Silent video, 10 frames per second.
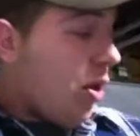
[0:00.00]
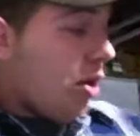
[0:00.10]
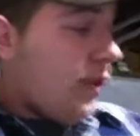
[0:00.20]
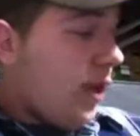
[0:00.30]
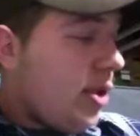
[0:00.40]
the
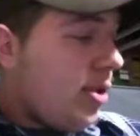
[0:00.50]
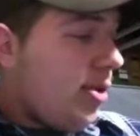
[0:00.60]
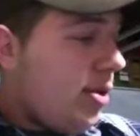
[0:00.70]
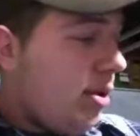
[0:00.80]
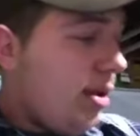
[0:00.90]

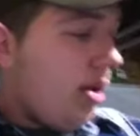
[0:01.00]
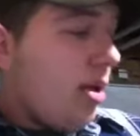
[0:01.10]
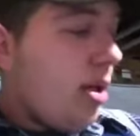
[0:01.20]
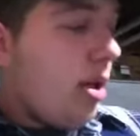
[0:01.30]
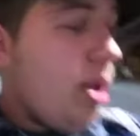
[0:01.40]
orifice,
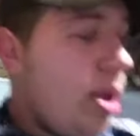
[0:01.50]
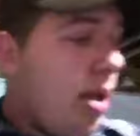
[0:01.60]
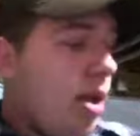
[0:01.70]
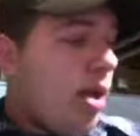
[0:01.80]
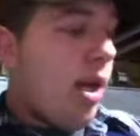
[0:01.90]

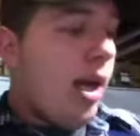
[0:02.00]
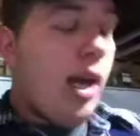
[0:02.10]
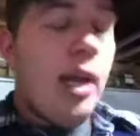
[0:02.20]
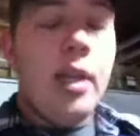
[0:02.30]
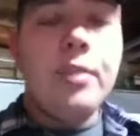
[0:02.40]

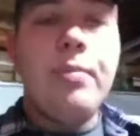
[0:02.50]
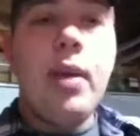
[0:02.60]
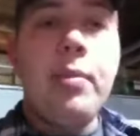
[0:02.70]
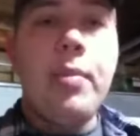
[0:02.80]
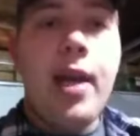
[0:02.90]
I
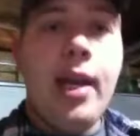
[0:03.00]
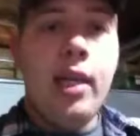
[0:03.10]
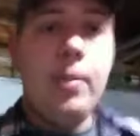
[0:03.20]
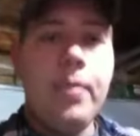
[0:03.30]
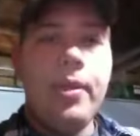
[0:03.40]
bumped that
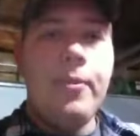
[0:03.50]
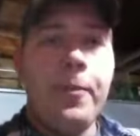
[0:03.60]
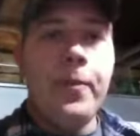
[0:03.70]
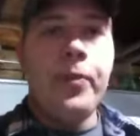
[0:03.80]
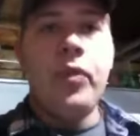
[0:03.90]
up.
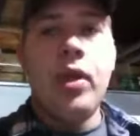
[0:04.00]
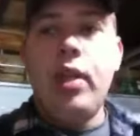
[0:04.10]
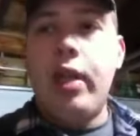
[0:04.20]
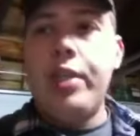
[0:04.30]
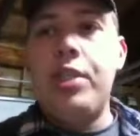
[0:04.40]

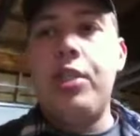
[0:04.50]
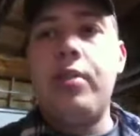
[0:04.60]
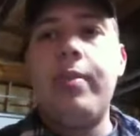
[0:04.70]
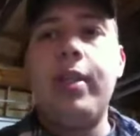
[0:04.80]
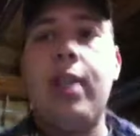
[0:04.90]
Now I just
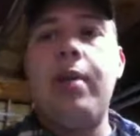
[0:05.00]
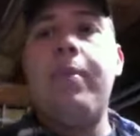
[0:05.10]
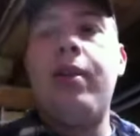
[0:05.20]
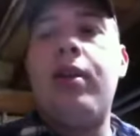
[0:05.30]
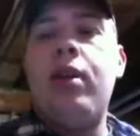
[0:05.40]
used a MIG
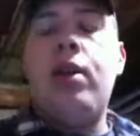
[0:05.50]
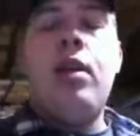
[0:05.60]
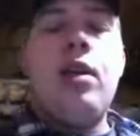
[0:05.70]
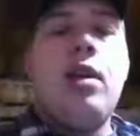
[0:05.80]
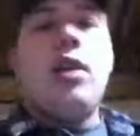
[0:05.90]
tip,
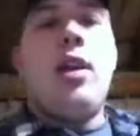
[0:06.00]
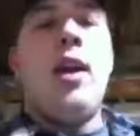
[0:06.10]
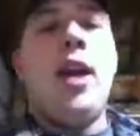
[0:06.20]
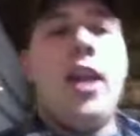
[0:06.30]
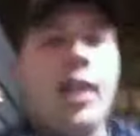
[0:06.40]

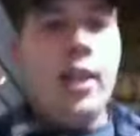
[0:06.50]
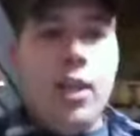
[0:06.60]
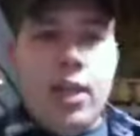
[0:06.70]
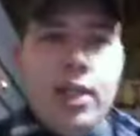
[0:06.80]
and I cut